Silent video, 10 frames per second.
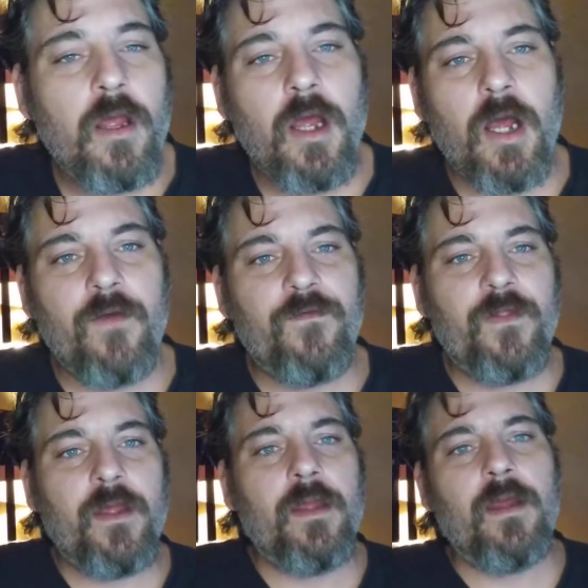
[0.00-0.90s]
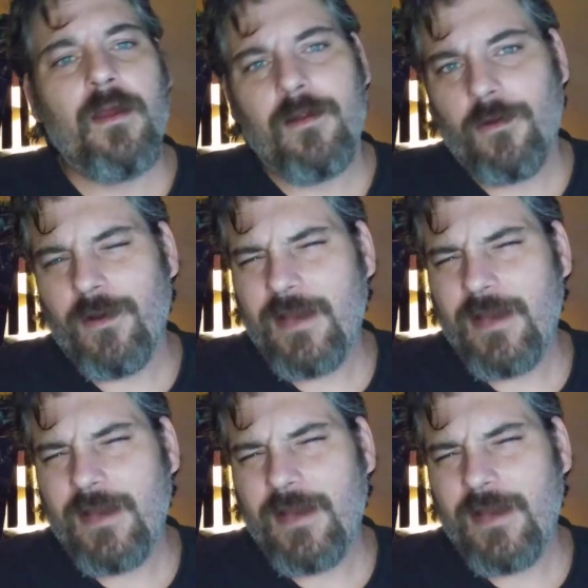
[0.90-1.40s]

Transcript: of the, or